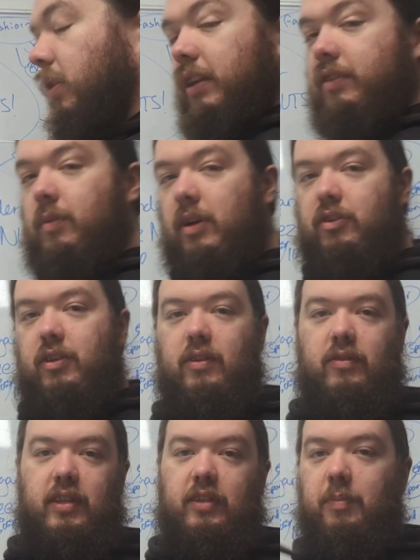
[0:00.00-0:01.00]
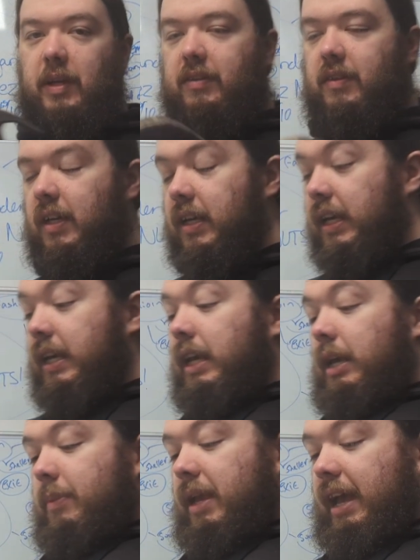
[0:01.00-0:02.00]
Unless he's wearing shoes, then he's based.
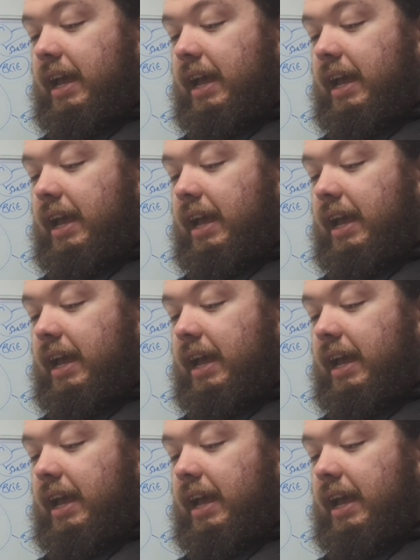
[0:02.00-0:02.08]
But yeah,